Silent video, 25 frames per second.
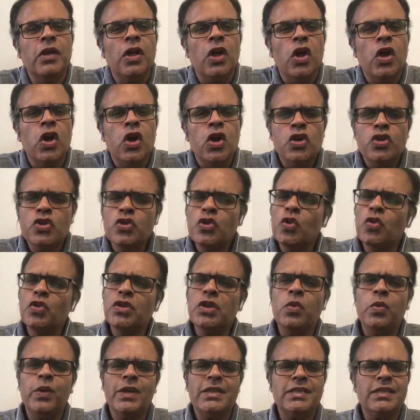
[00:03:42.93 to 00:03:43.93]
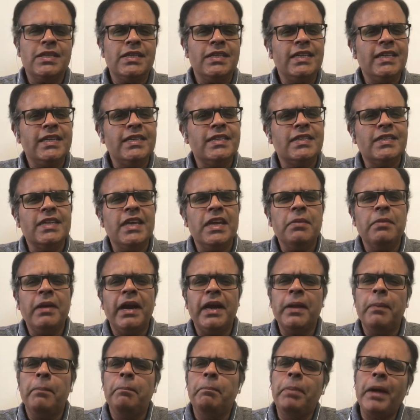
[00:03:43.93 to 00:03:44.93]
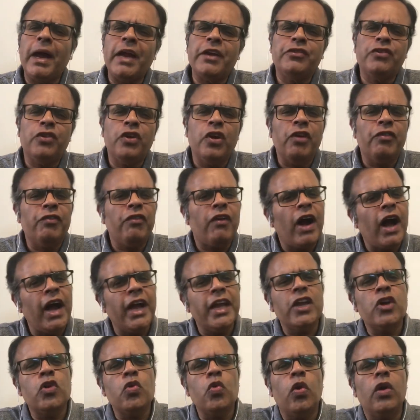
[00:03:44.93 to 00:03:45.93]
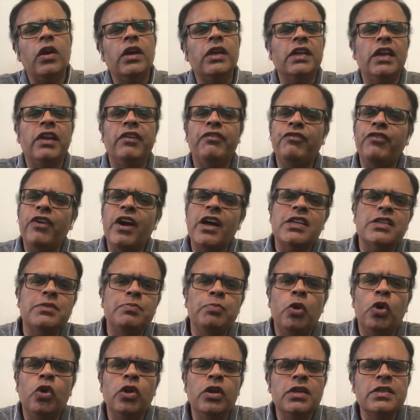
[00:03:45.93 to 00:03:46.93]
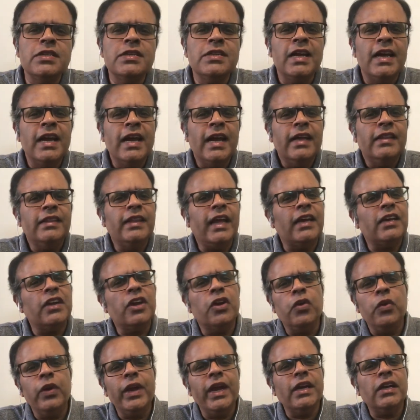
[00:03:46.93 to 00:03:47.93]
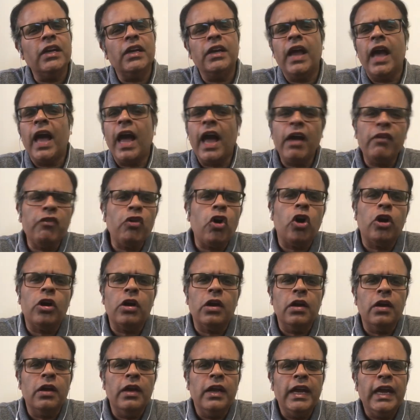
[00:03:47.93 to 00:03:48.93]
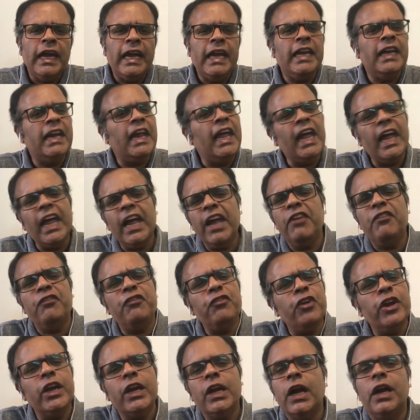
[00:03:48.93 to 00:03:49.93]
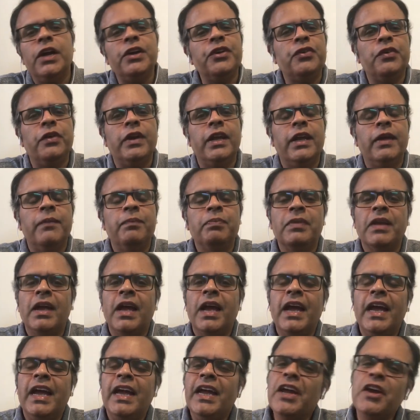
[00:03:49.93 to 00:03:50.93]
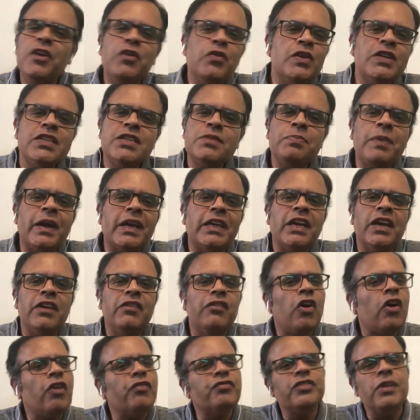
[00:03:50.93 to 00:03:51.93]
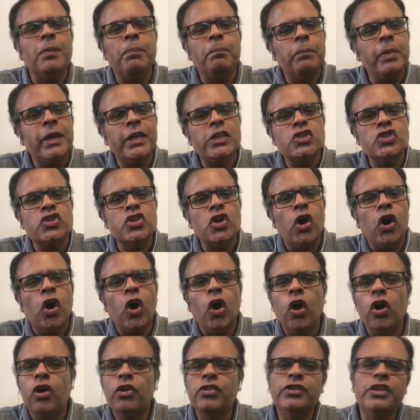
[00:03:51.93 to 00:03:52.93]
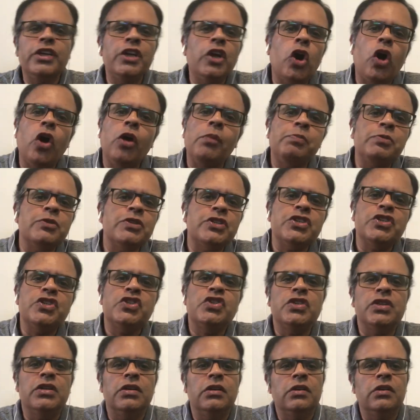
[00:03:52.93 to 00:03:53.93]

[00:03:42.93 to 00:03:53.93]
Soon the West Indies team had a battery of high quality fast bowlers that created havoc in every country, irrespective of the pitch or the opposition.